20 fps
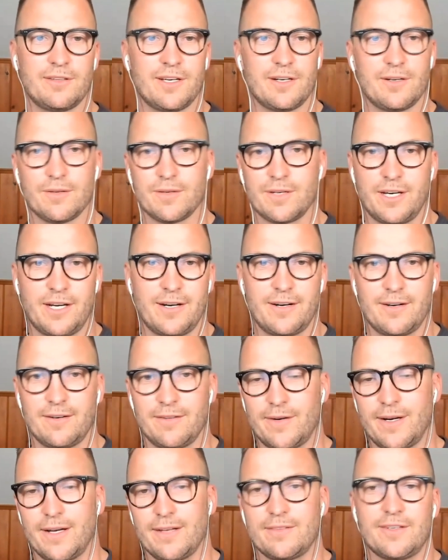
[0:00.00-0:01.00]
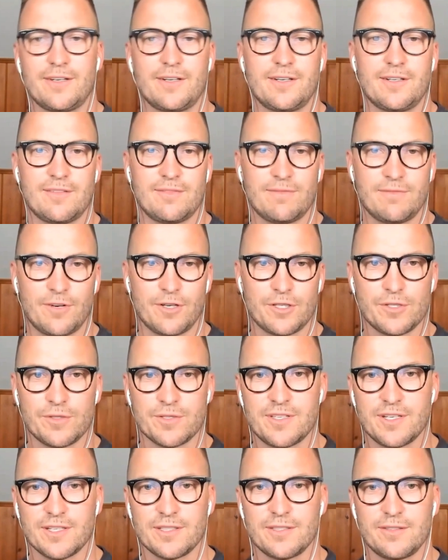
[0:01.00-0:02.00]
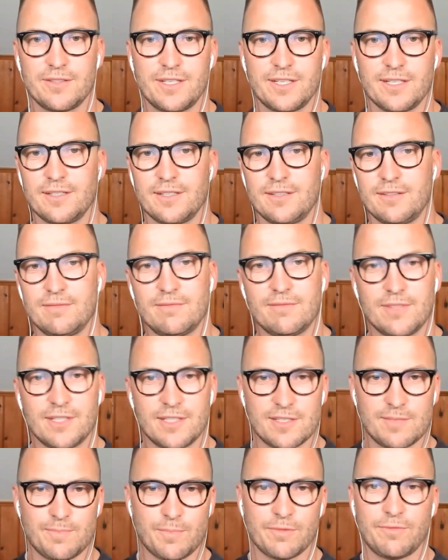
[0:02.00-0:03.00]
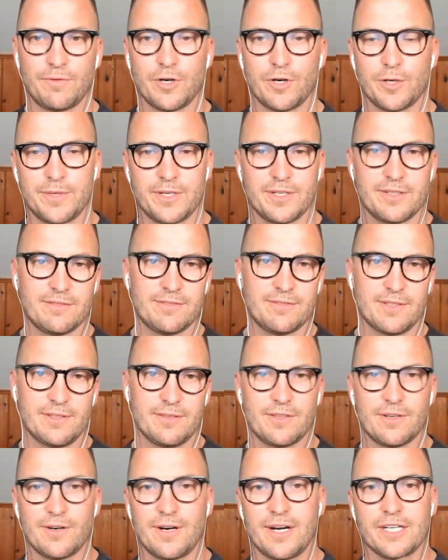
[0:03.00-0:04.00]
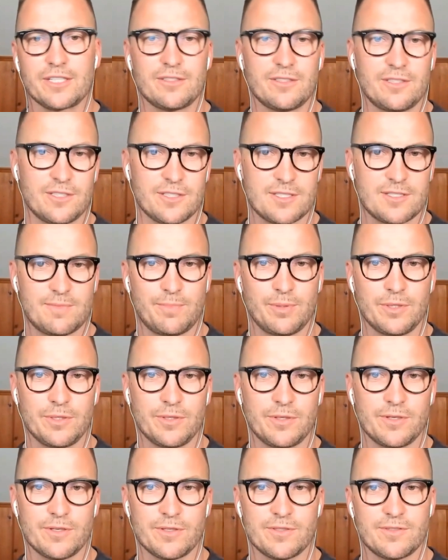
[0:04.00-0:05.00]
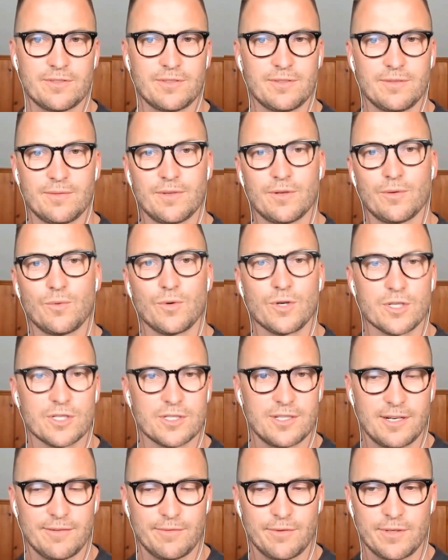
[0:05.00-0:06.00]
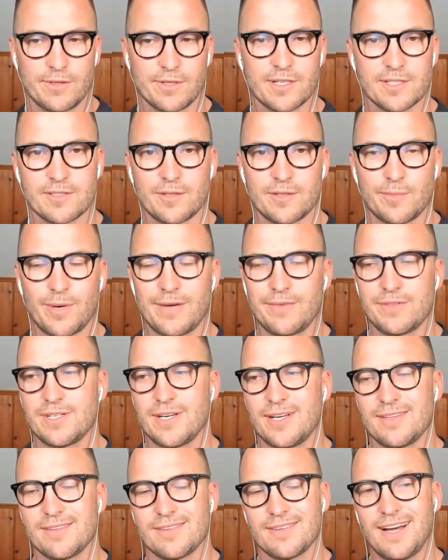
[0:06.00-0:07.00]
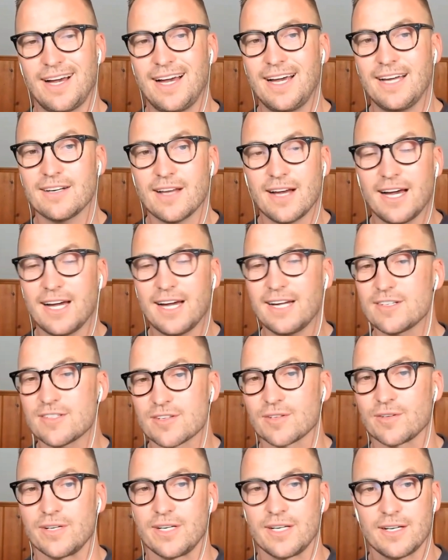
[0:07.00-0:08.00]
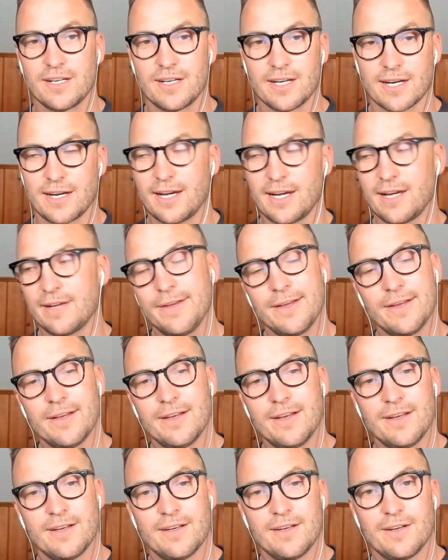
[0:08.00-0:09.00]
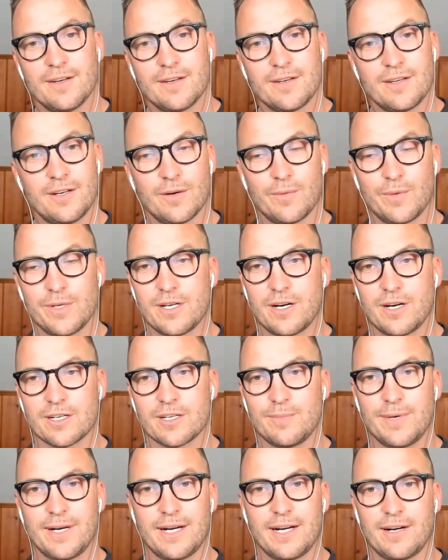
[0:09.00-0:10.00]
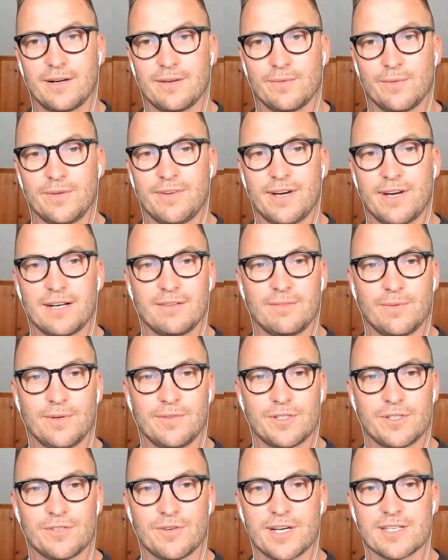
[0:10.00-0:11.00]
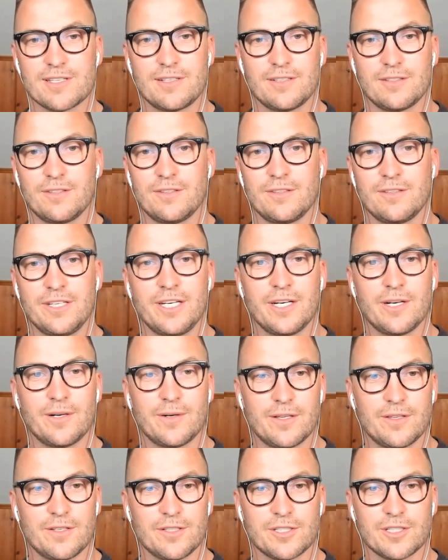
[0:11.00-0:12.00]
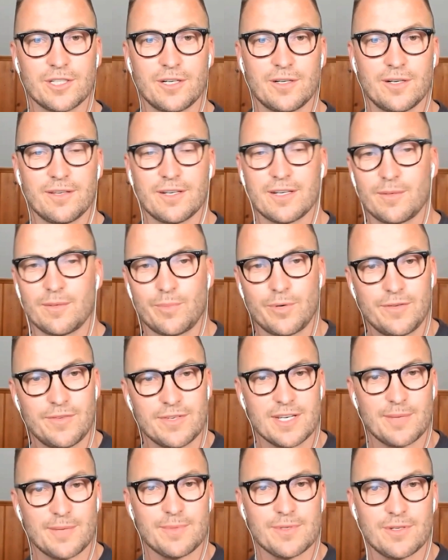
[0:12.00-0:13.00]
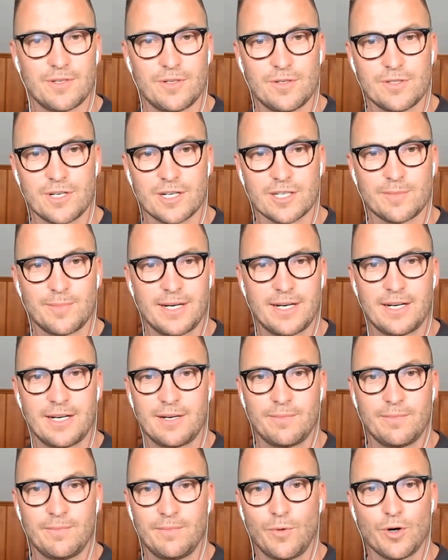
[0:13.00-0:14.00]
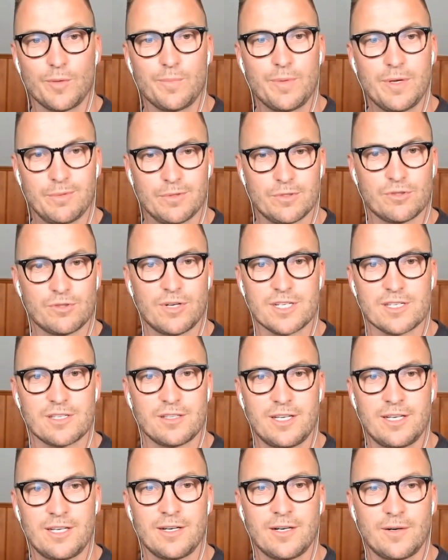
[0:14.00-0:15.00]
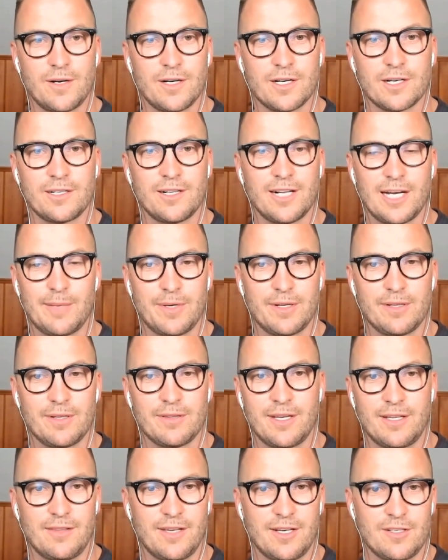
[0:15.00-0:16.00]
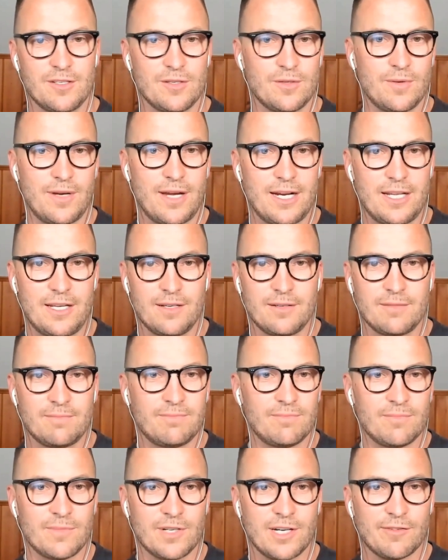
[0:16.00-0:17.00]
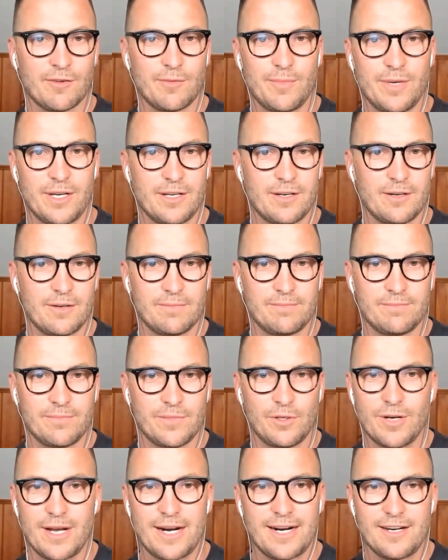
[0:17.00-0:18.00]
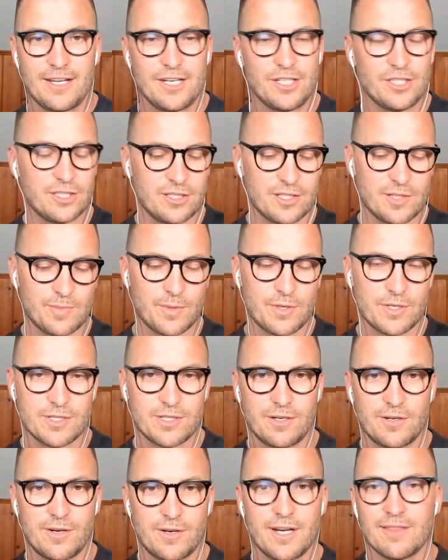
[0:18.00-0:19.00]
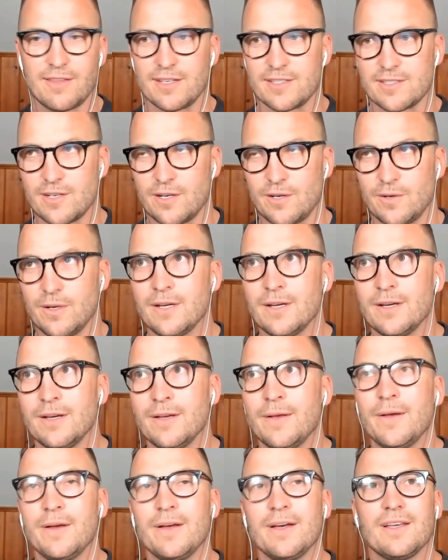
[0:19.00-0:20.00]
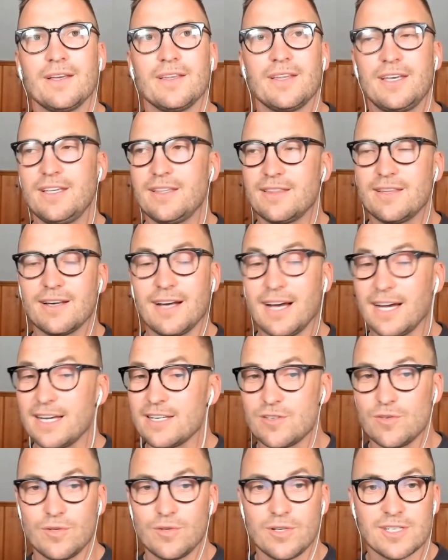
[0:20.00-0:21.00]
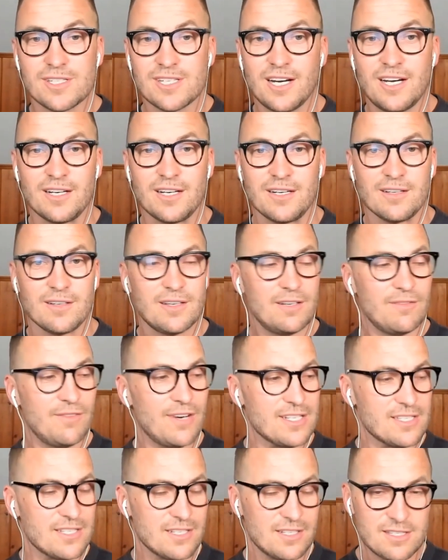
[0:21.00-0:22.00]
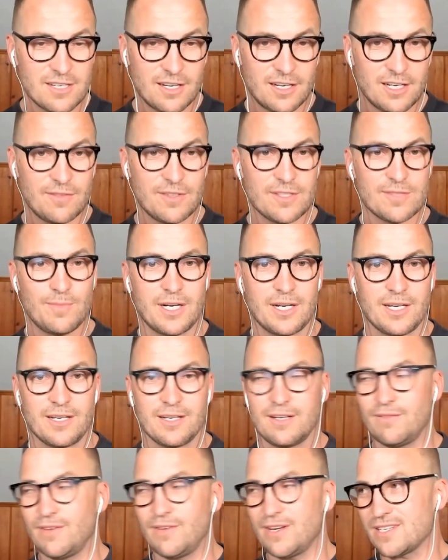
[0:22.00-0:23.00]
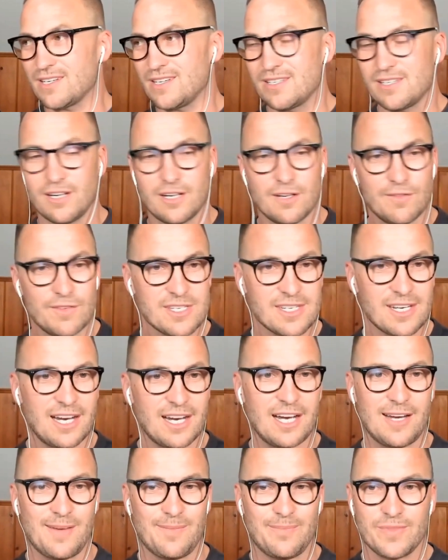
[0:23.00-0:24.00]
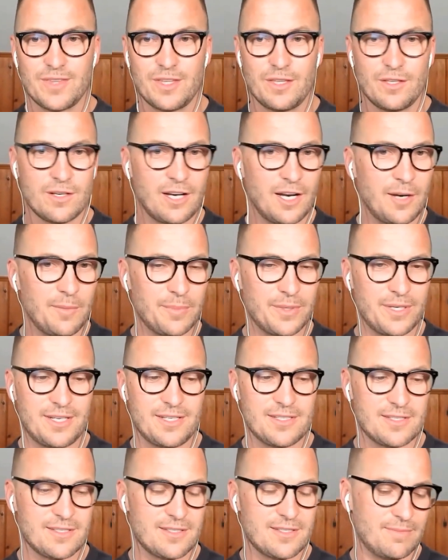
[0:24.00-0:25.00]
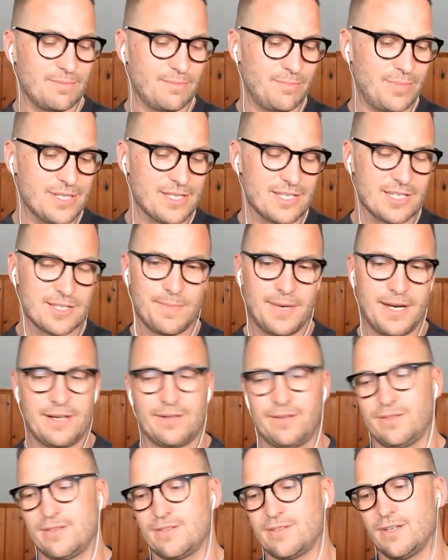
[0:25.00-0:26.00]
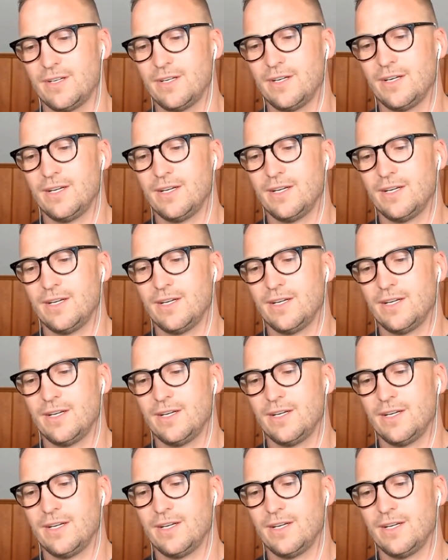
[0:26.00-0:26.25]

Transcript: They don't care. They're out there. It's virtue signaling and it's performative, and they're actually just polluters and they're worse than everyone because of their private jets. I disagree. We talked about, we've addressed the Leo on this show. I think in a previous episode, you talked about how more people trust Leo on climate than they do anyone government or United Nations person or anything. Yeah. So the guy's doing a ton, investing a ton of his money, investing a ton of his time, companies, business models.